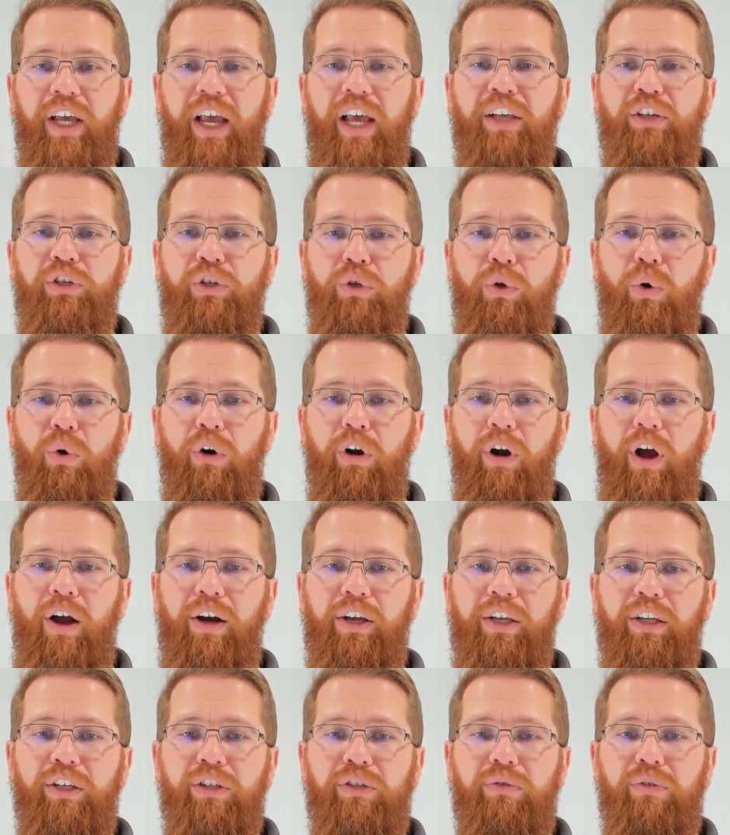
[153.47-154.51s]
as your
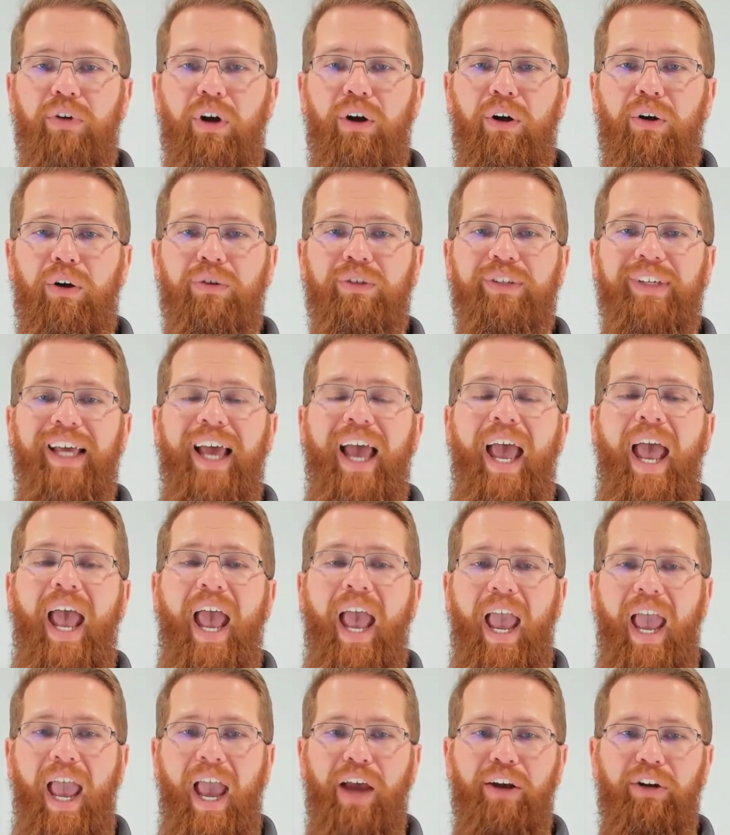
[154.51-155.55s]
audience grows
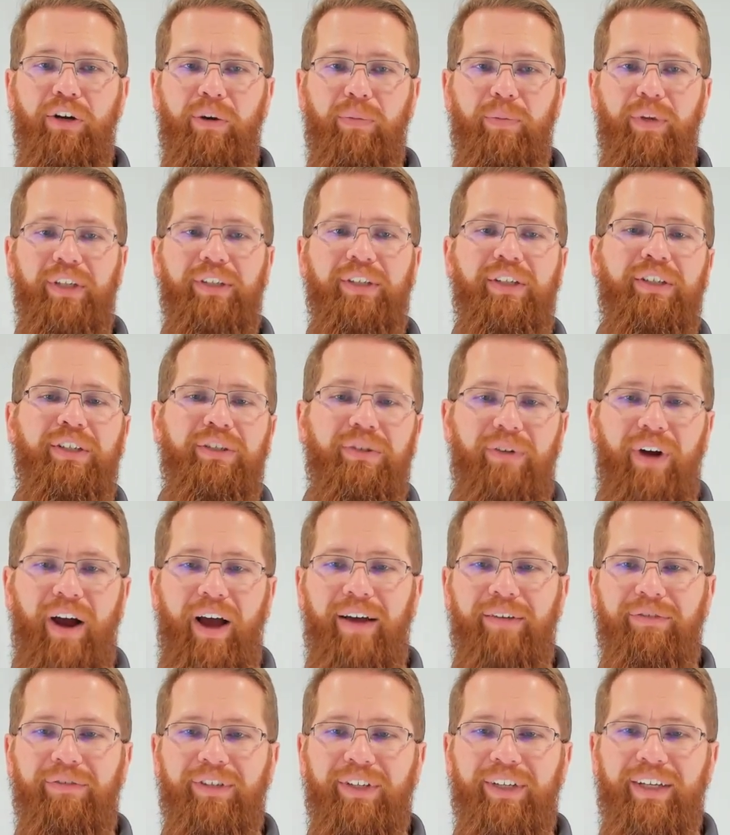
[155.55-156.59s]
and your business thrives.